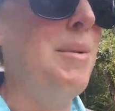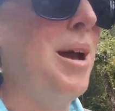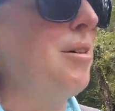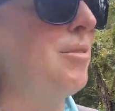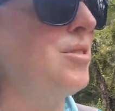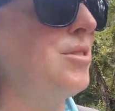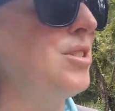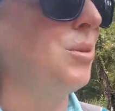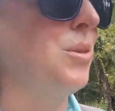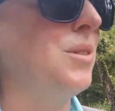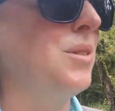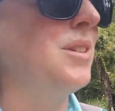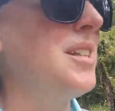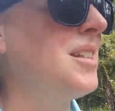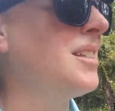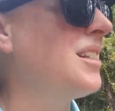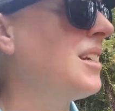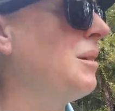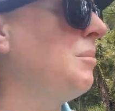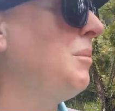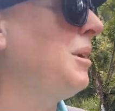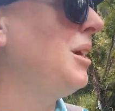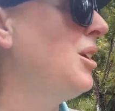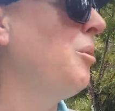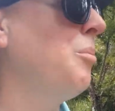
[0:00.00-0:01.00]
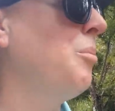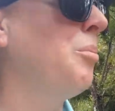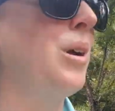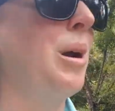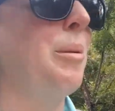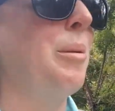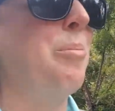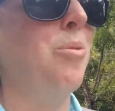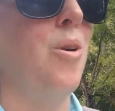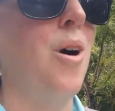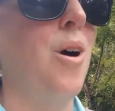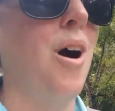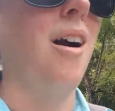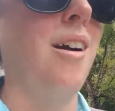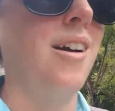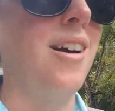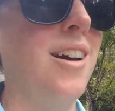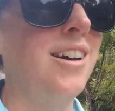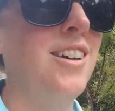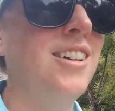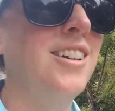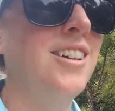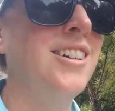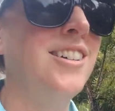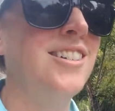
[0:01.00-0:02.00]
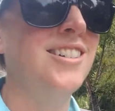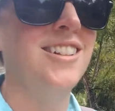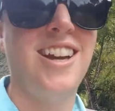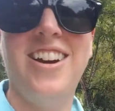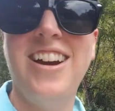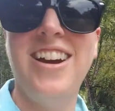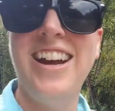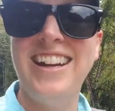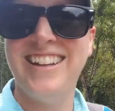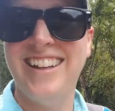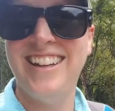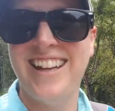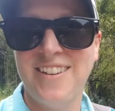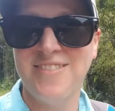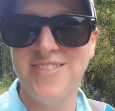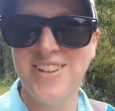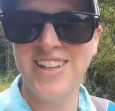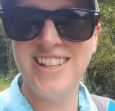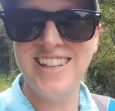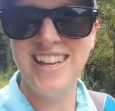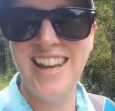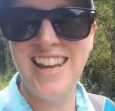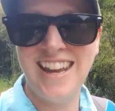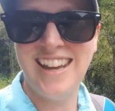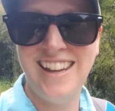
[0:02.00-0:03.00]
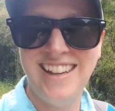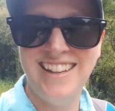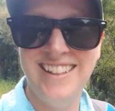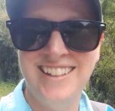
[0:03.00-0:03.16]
out doing this Camino prep walk. All right, have a good day.